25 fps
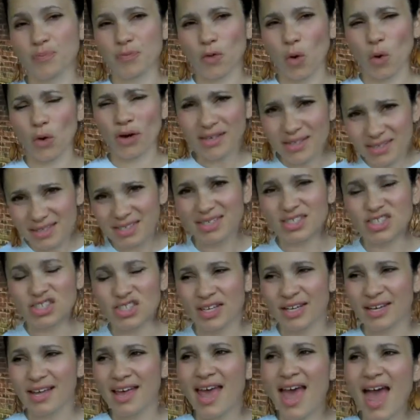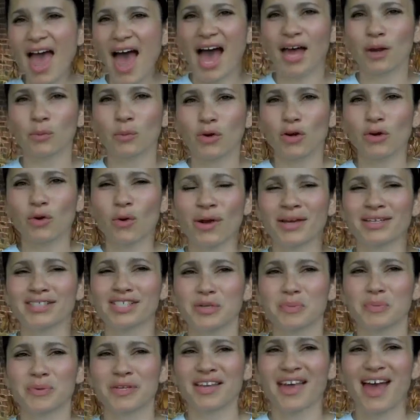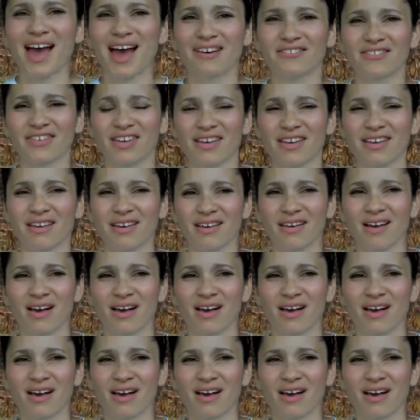organization, and we're going to be having